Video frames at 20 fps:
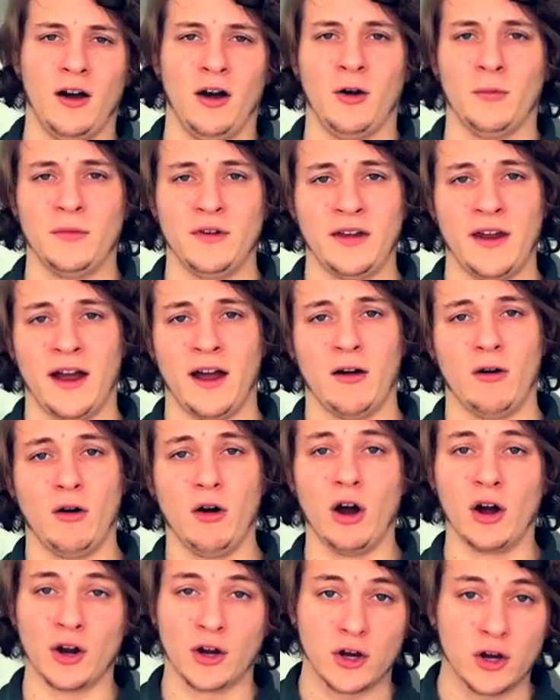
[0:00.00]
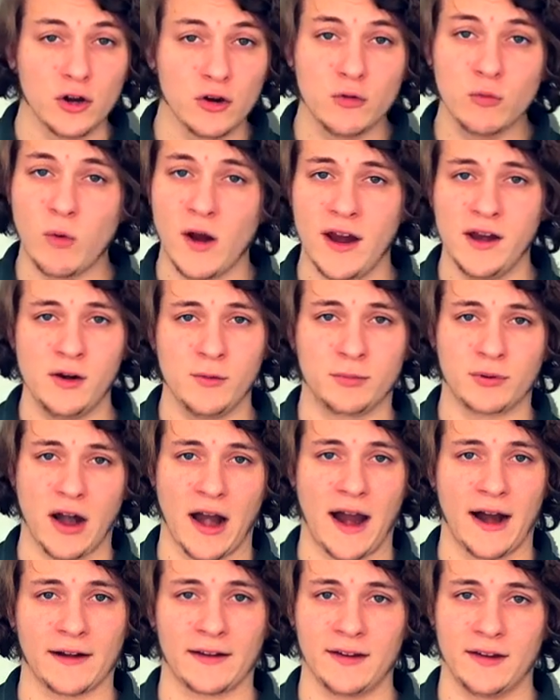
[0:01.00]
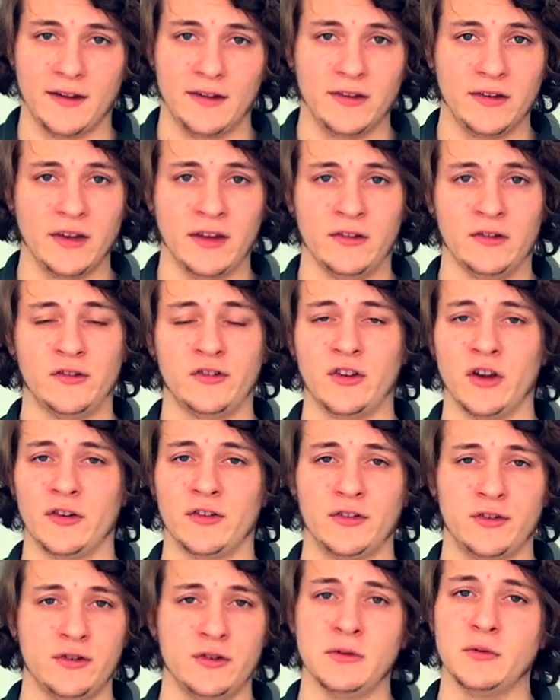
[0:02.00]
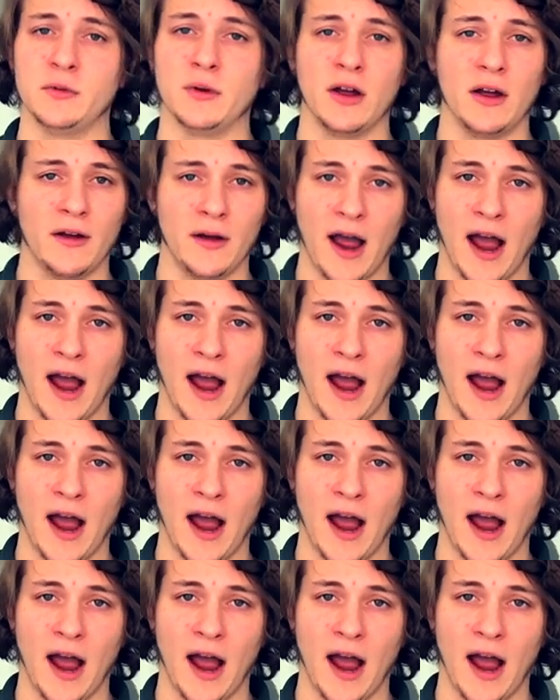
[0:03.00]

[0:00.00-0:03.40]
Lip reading: Now, a good way to practice is just to